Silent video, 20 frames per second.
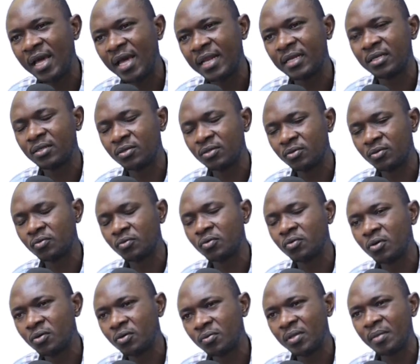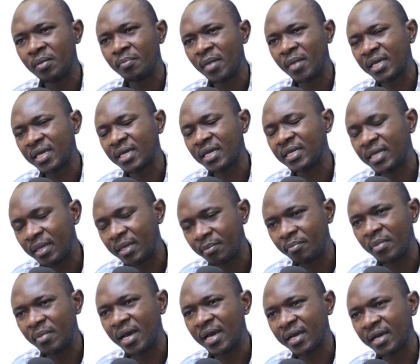All those years. Now
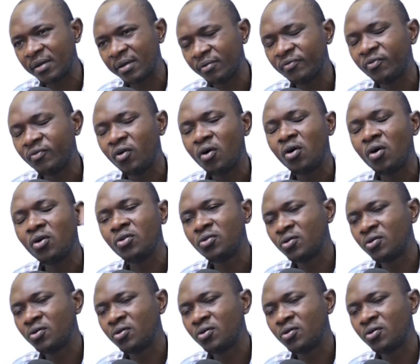one day you